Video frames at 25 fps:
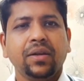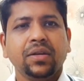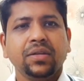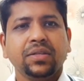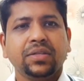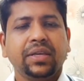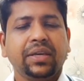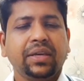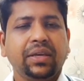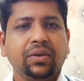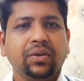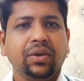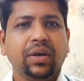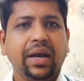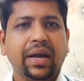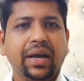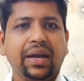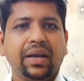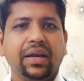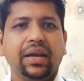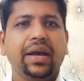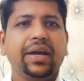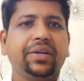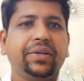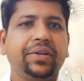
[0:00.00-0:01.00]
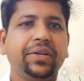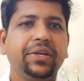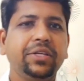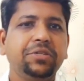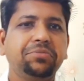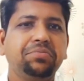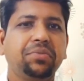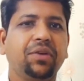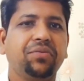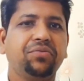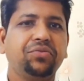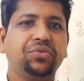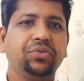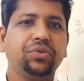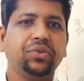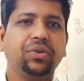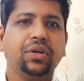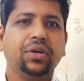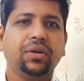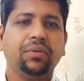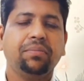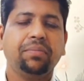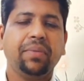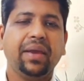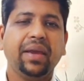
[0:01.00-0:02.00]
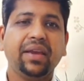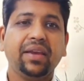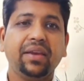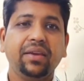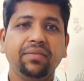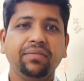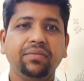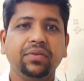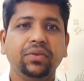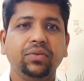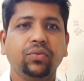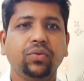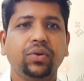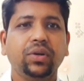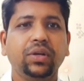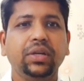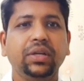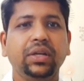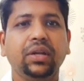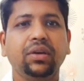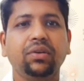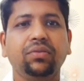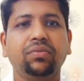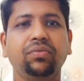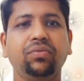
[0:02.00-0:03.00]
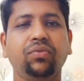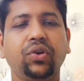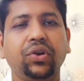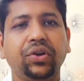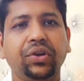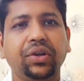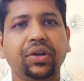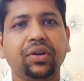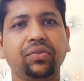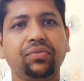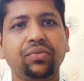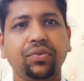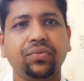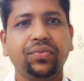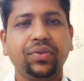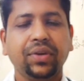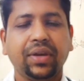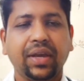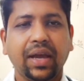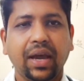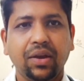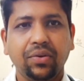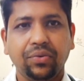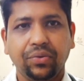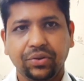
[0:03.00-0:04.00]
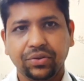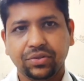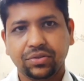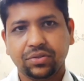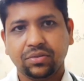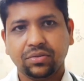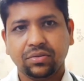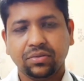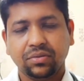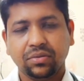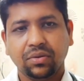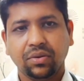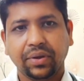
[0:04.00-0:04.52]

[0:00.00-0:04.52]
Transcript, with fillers: See, a teaspoon of sugar may give you only 40 or 50 calories.